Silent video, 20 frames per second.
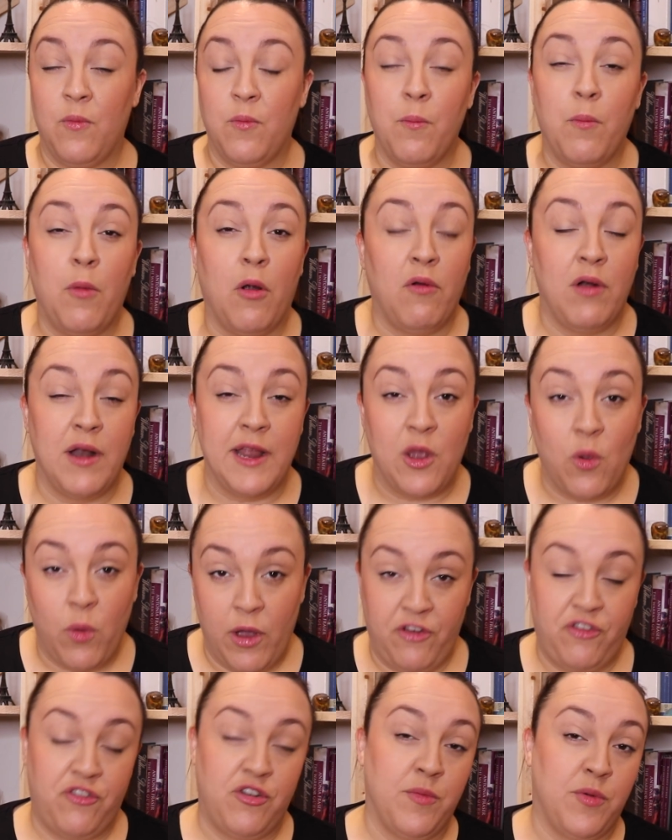morally
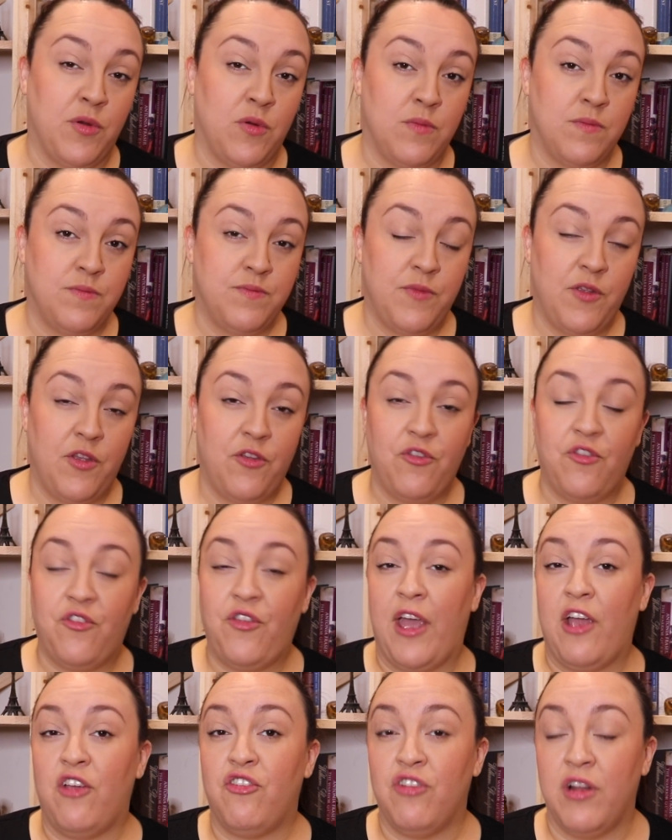questionable,
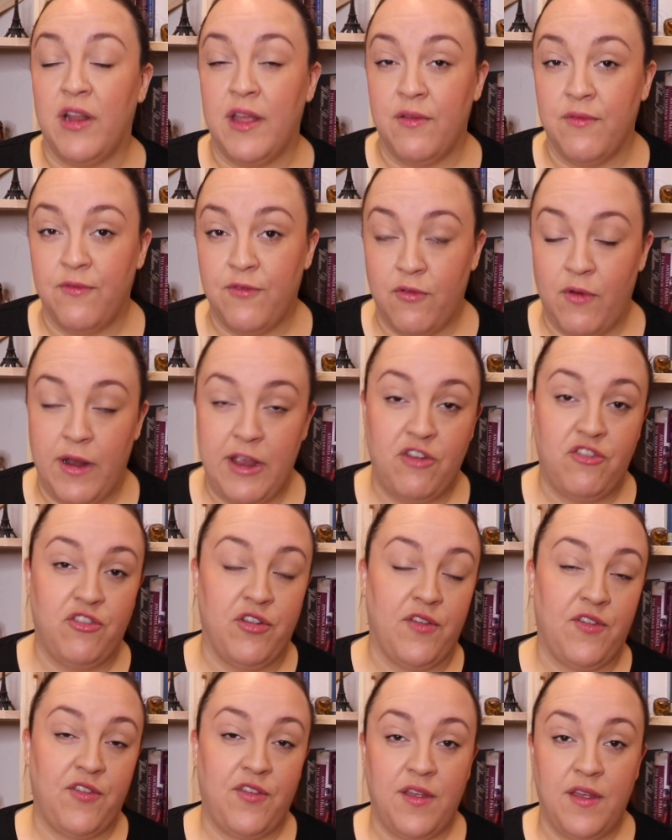sexually
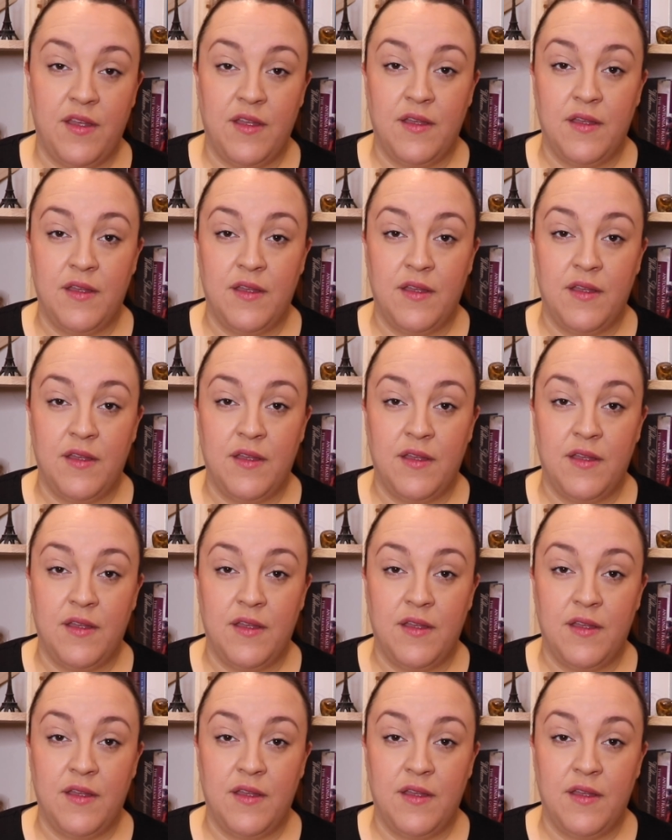voracious.